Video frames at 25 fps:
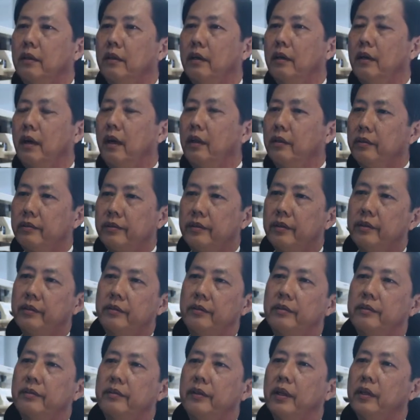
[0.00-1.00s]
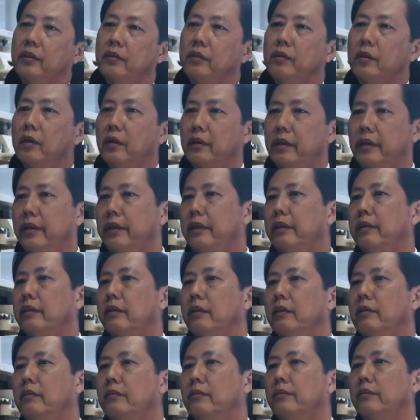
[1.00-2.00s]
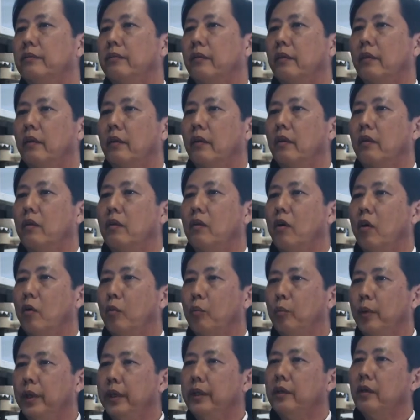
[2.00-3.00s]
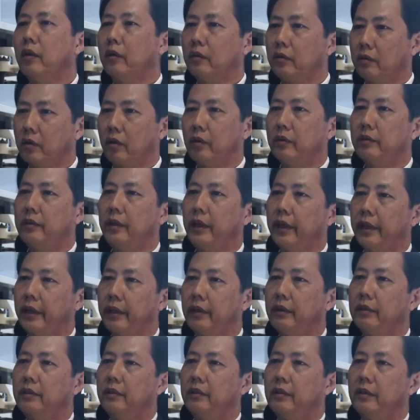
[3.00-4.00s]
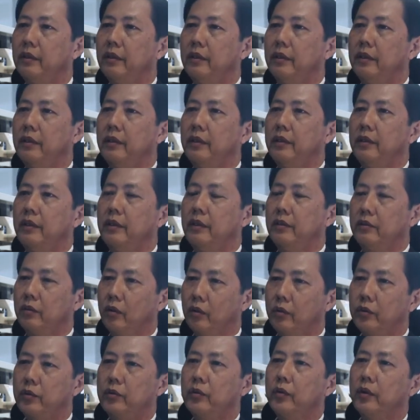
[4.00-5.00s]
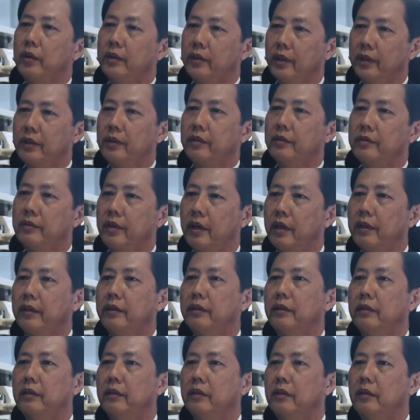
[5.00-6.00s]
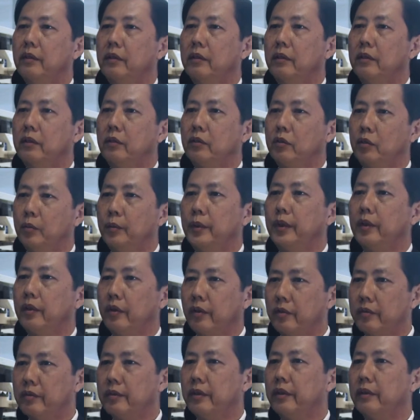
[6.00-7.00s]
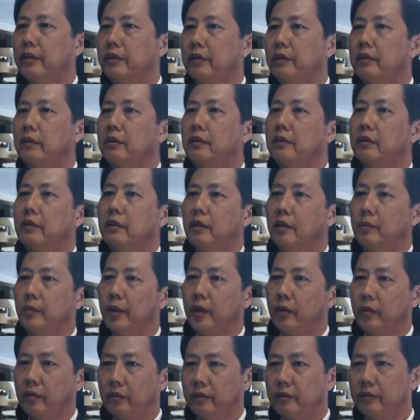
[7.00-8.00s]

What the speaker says: Ulcers that do not heal or bleed on contact is also another sign to be concerned about.